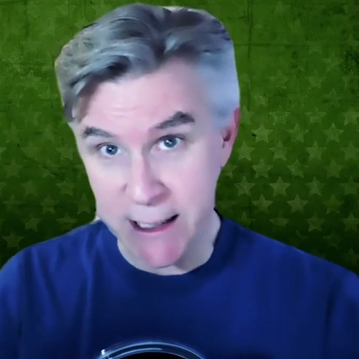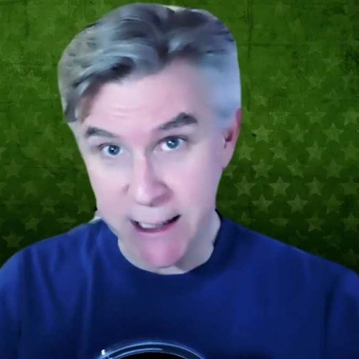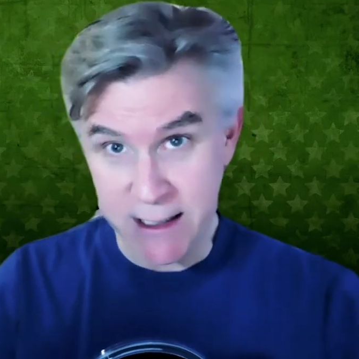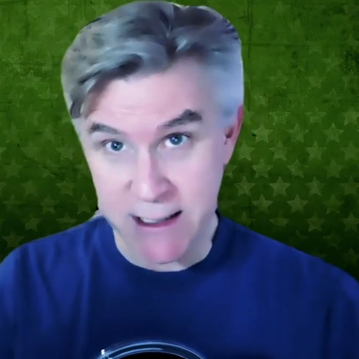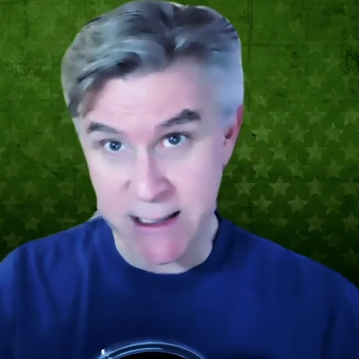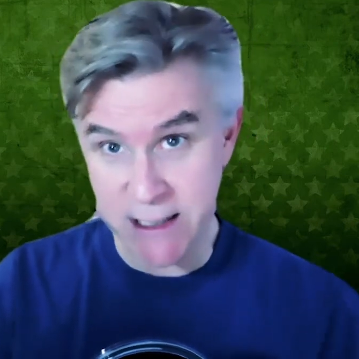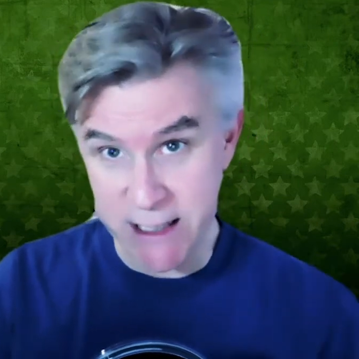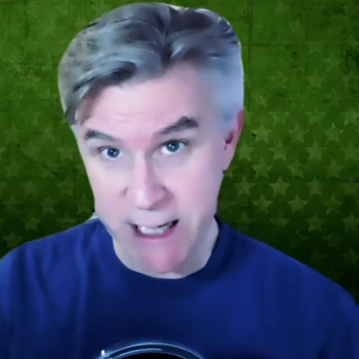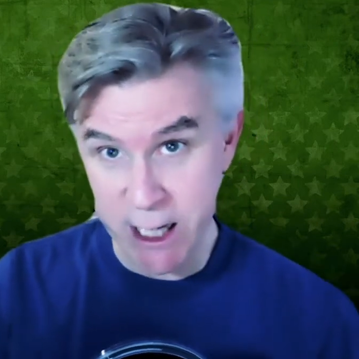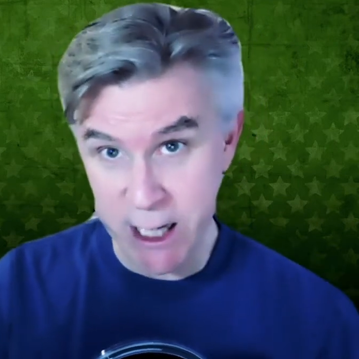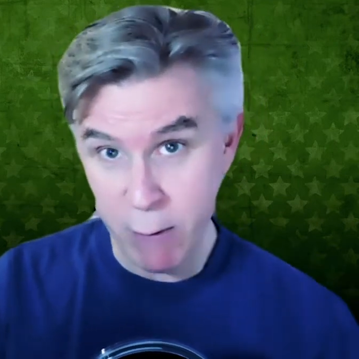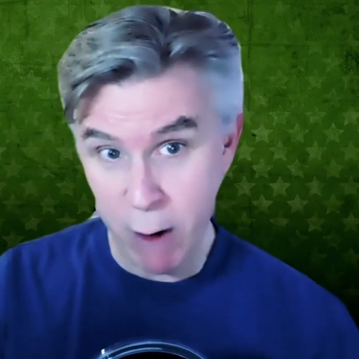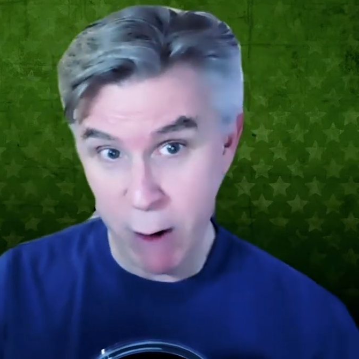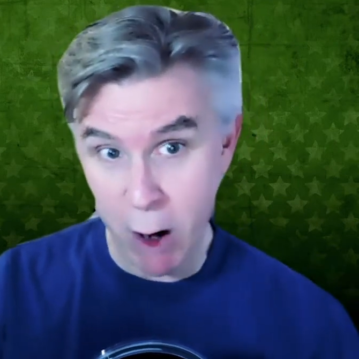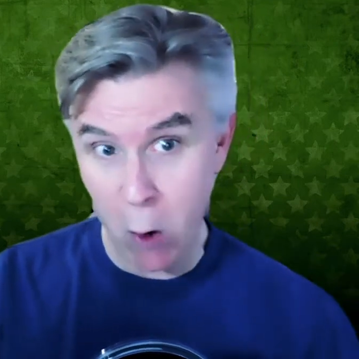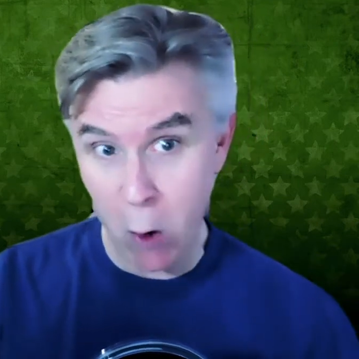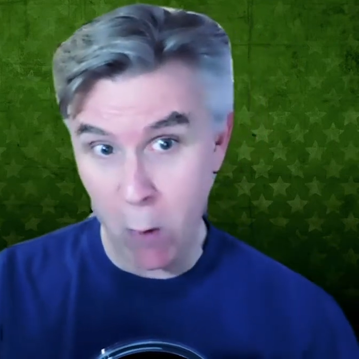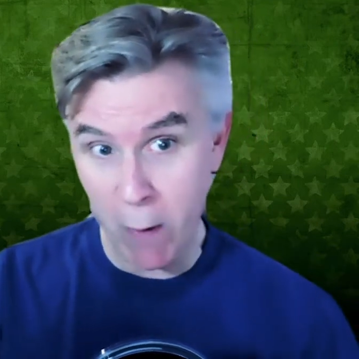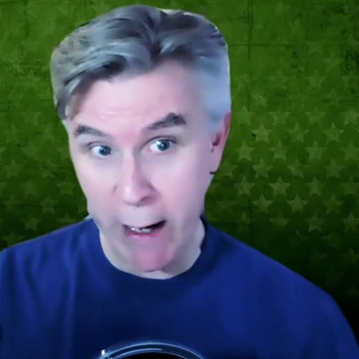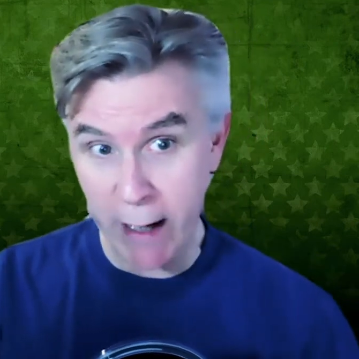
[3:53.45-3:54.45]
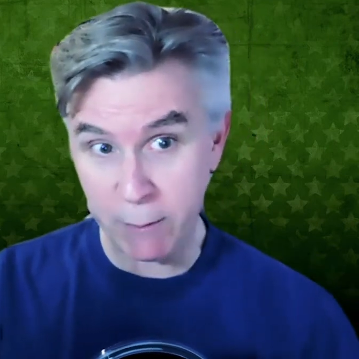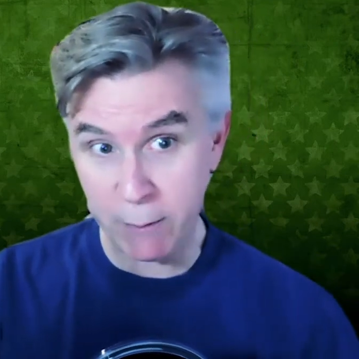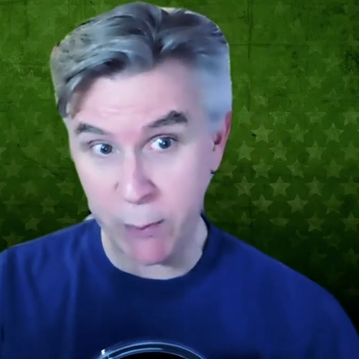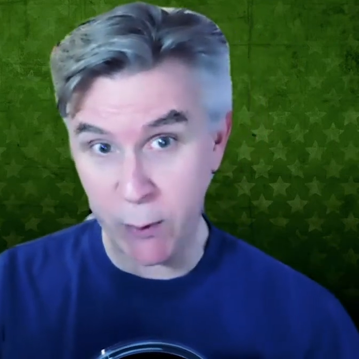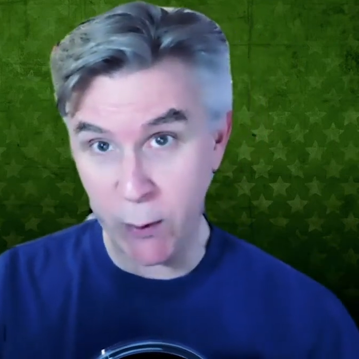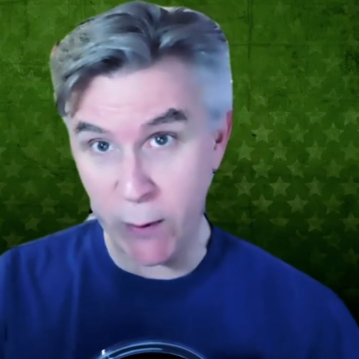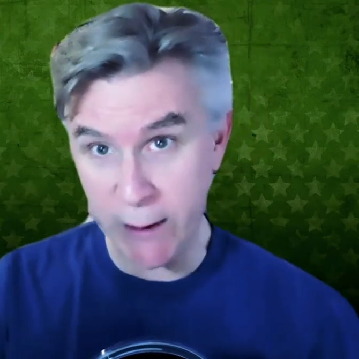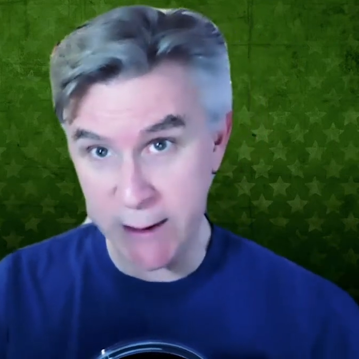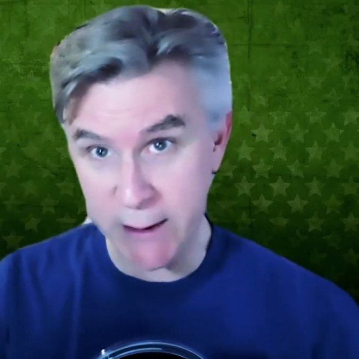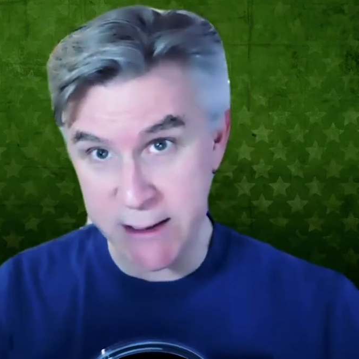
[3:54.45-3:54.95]
zero hit
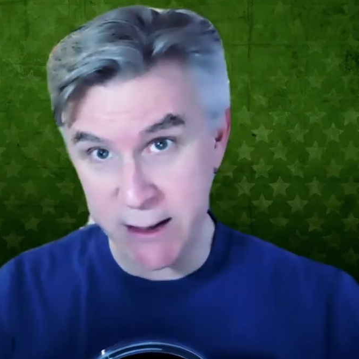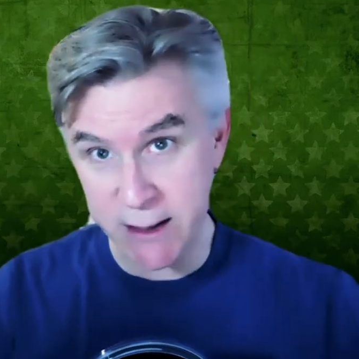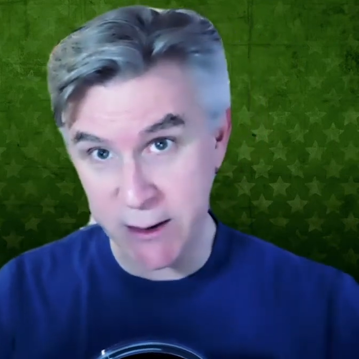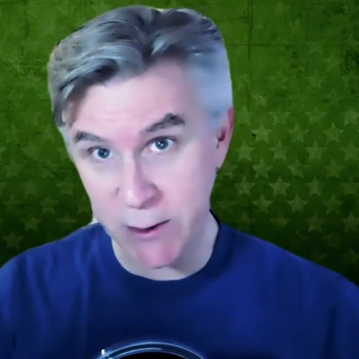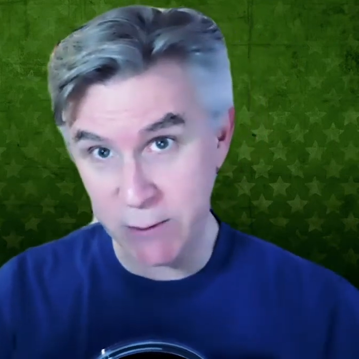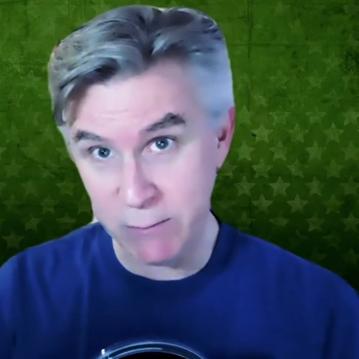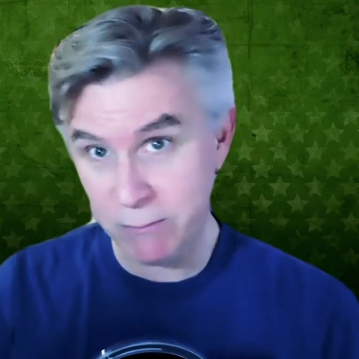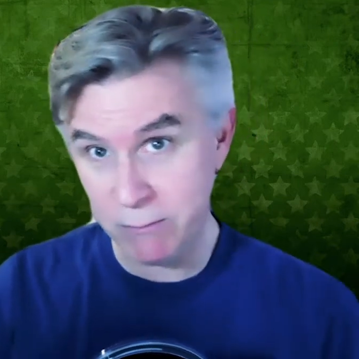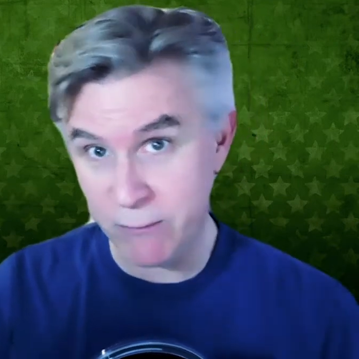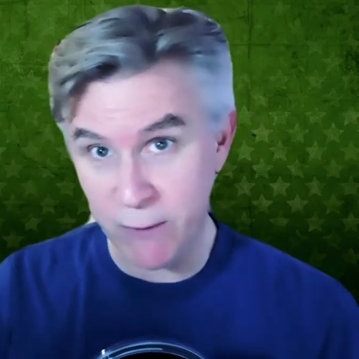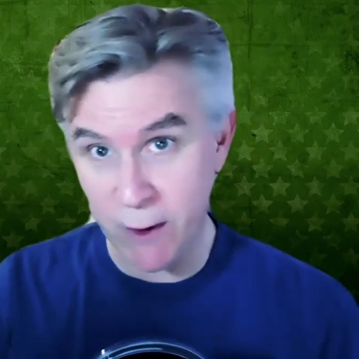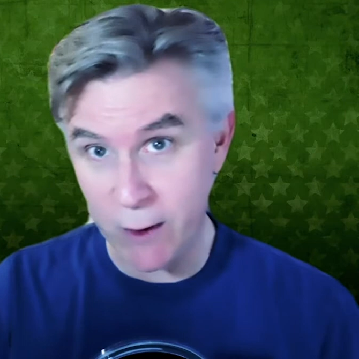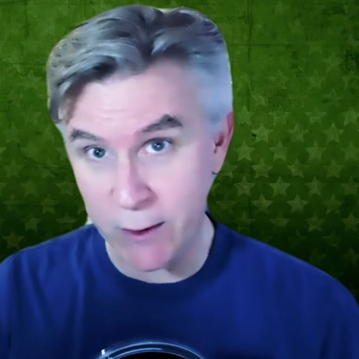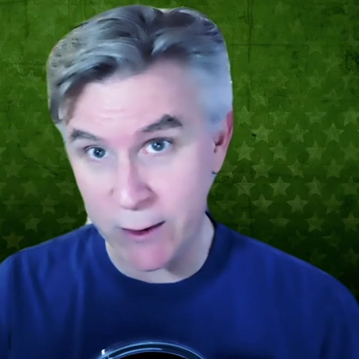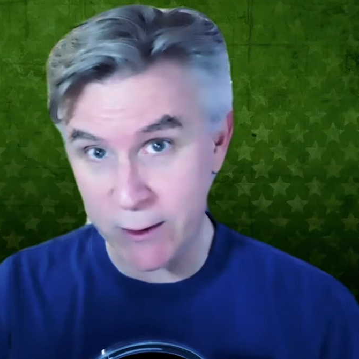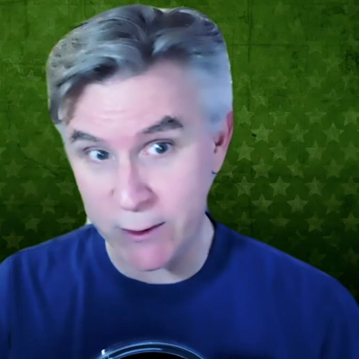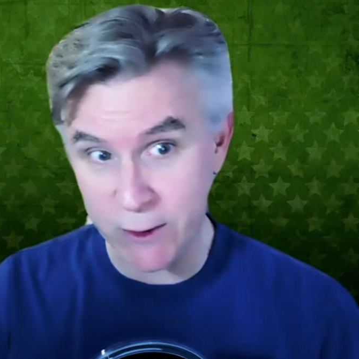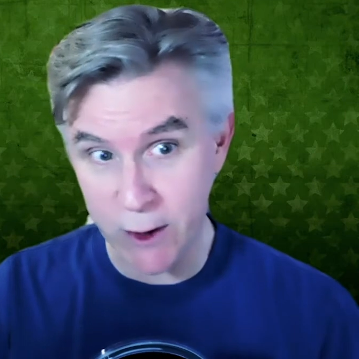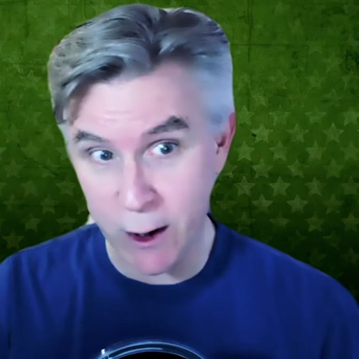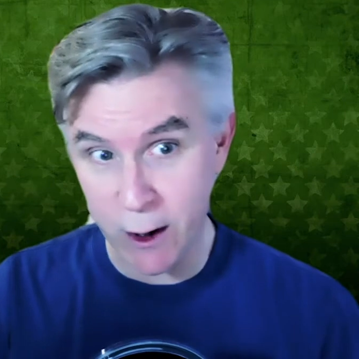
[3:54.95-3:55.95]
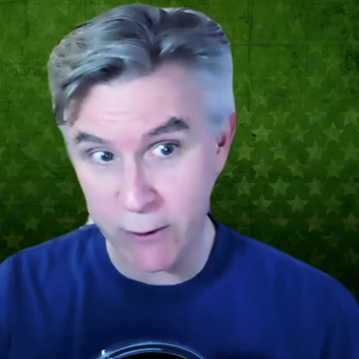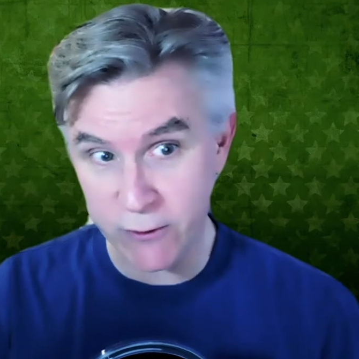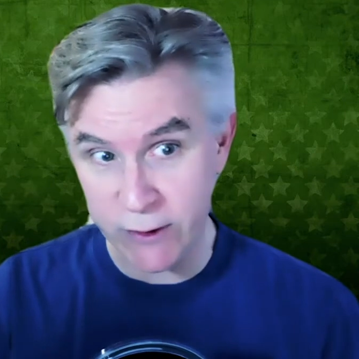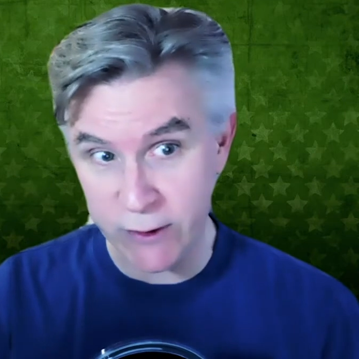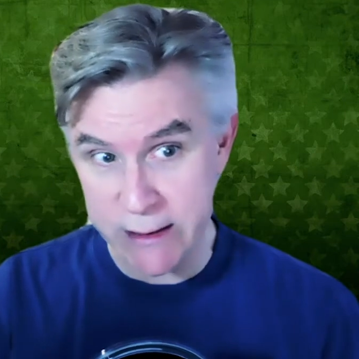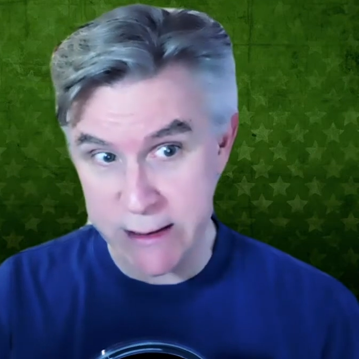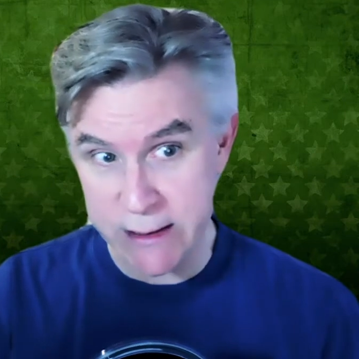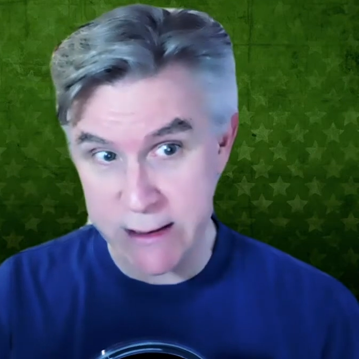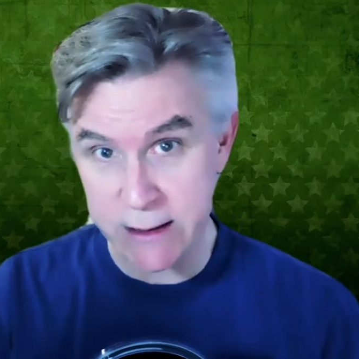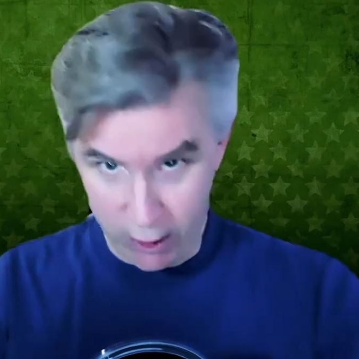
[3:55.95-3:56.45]
points and you fall
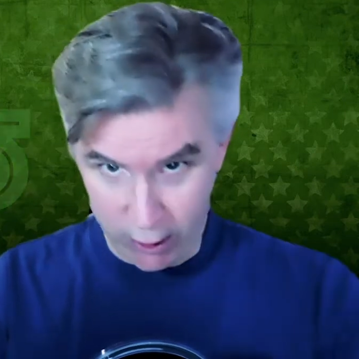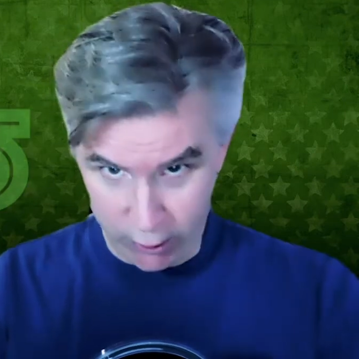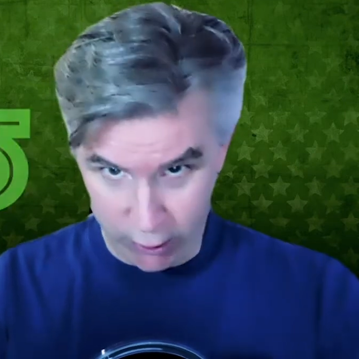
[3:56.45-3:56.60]
unconscious.